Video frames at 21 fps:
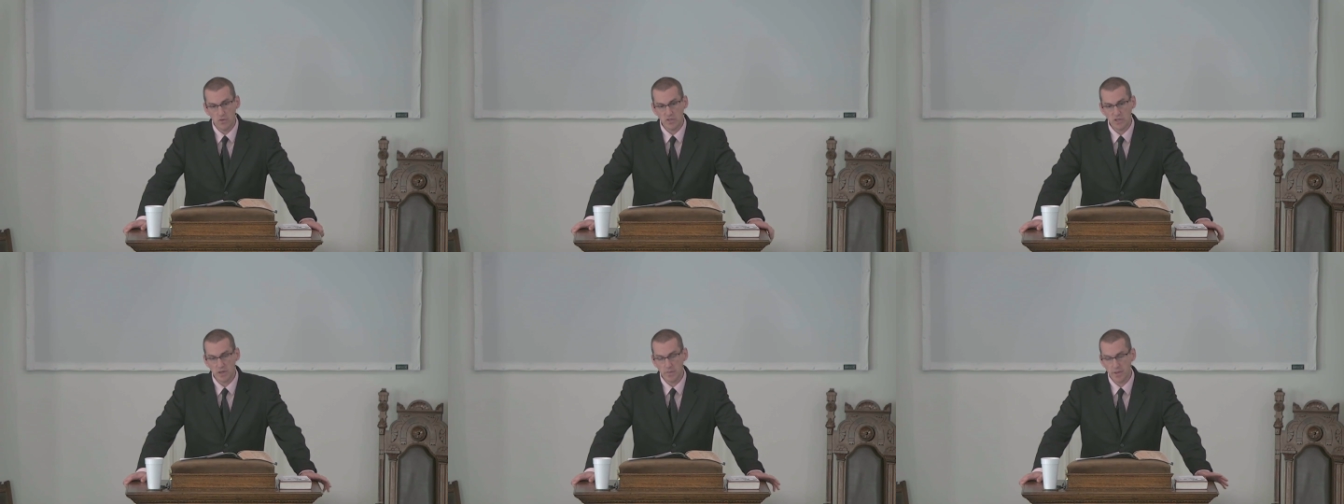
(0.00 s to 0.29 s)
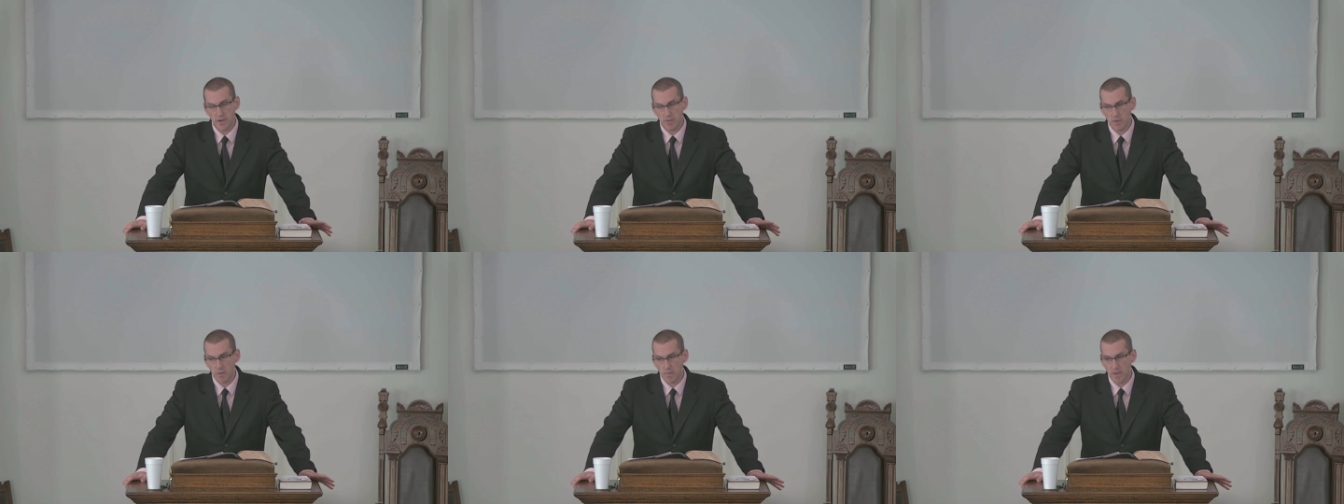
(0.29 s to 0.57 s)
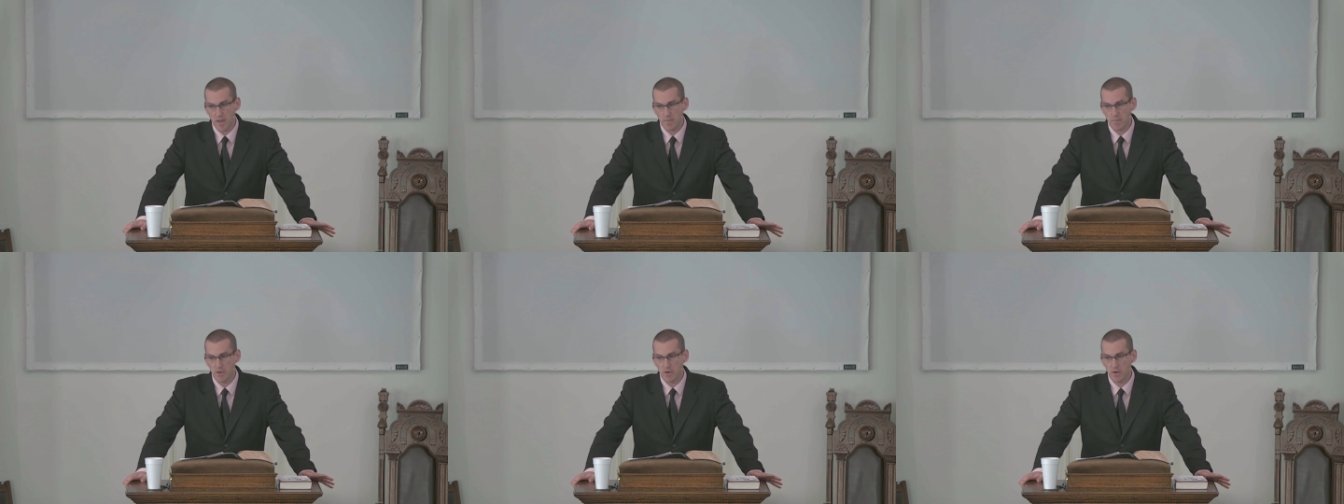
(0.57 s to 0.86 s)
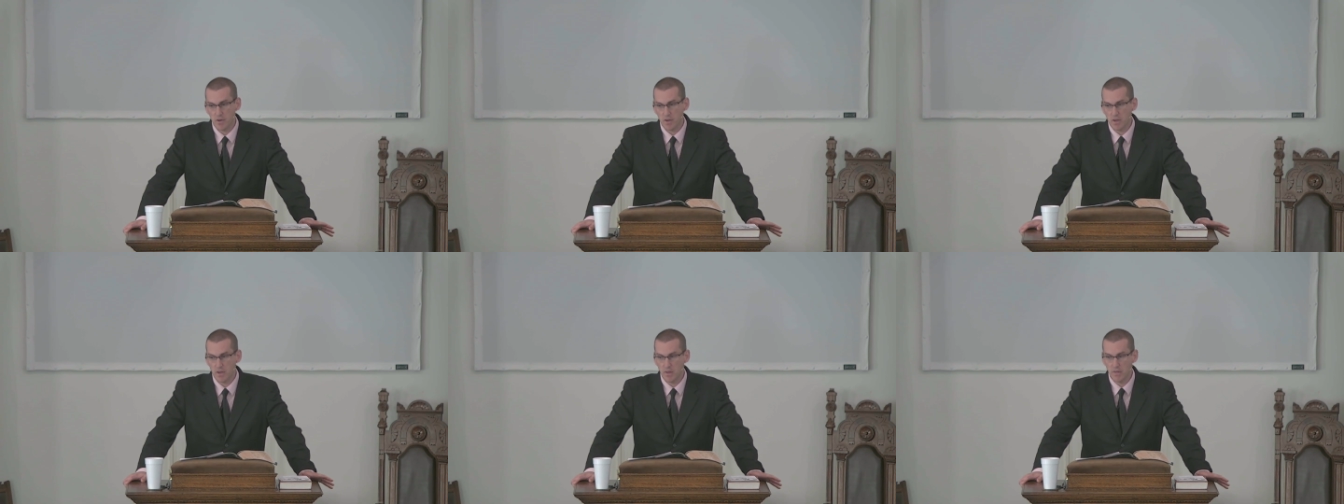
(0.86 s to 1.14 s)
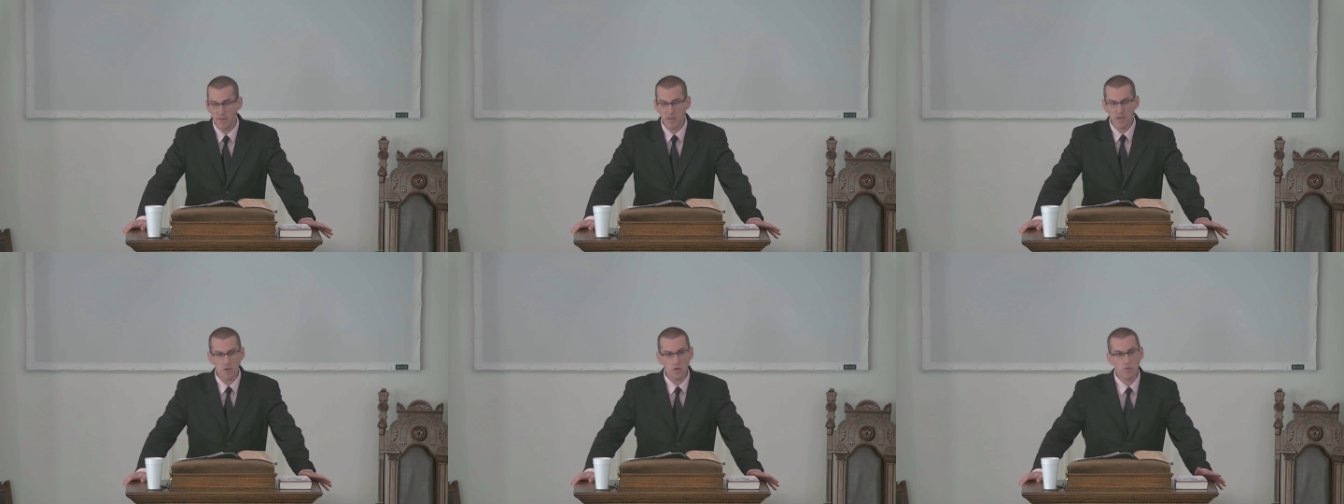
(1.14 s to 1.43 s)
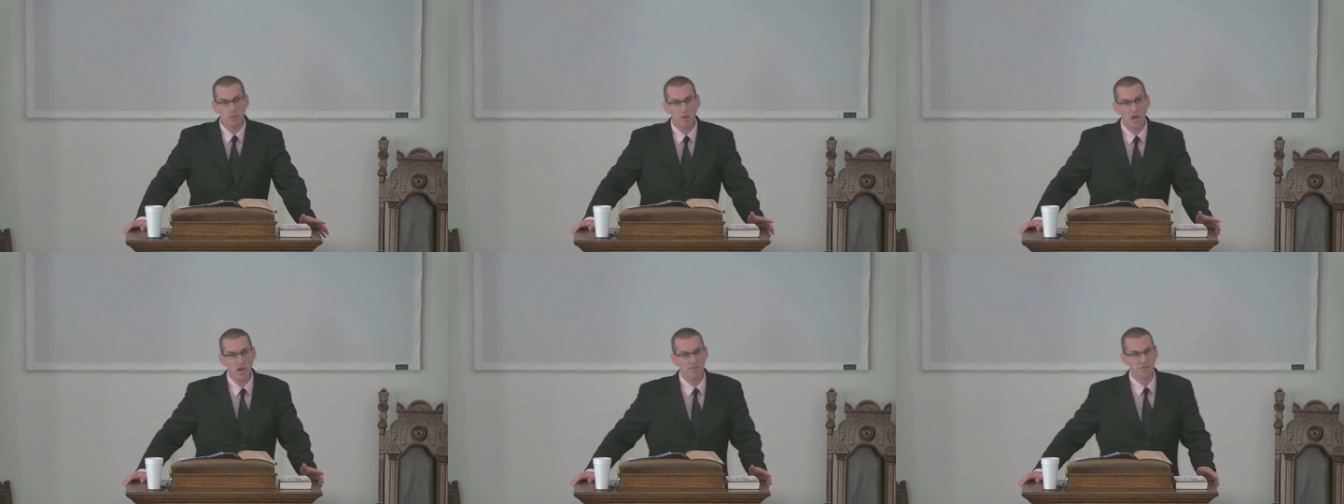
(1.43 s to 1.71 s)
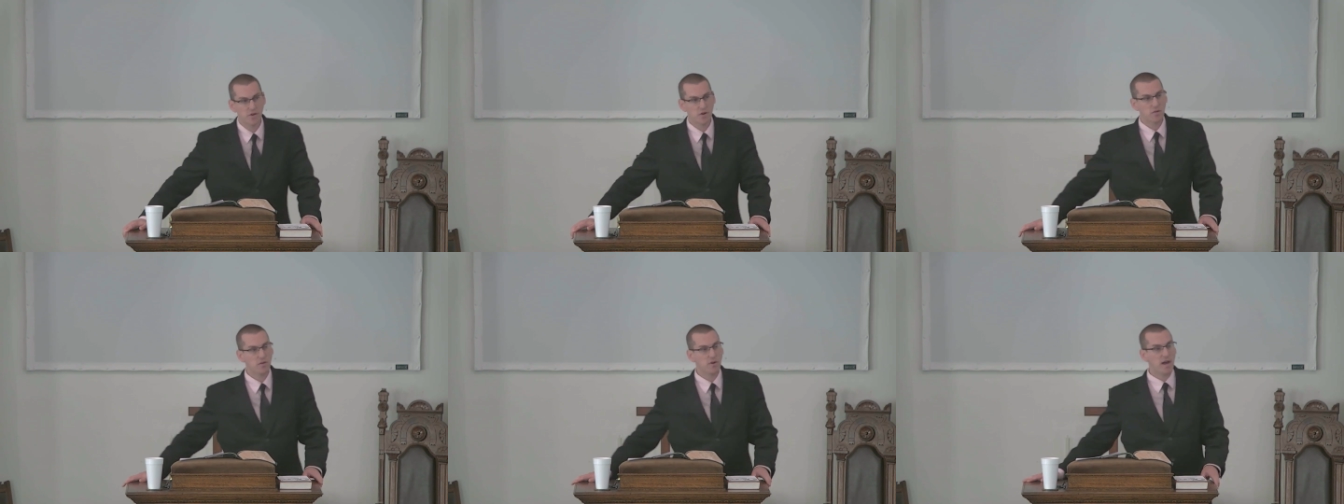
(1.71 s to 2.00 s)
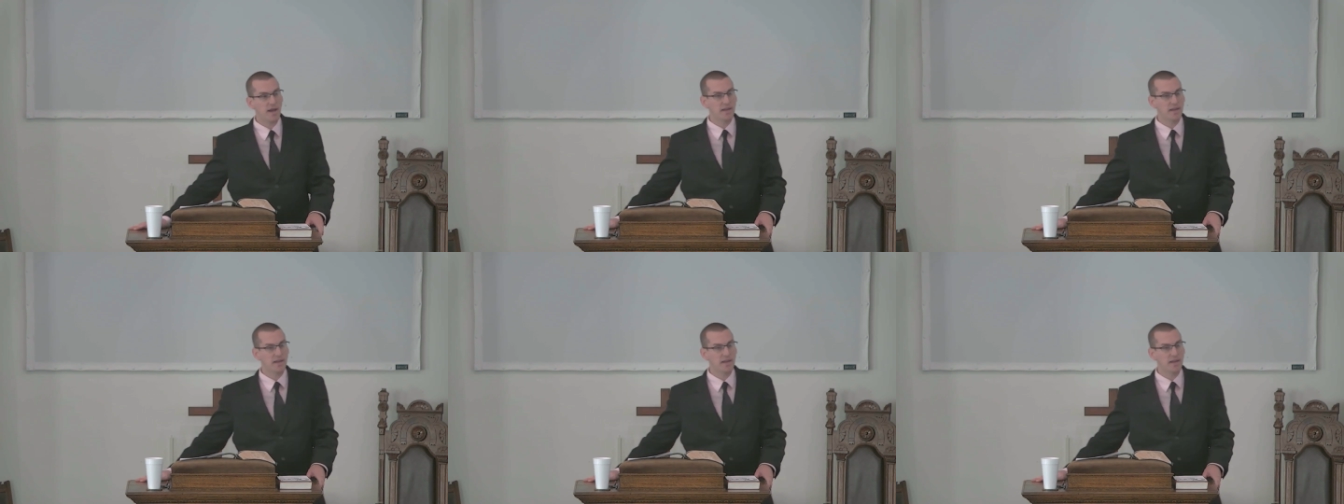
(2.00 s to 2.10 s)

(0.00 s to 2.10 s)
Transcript: who's going to be remembered that you loved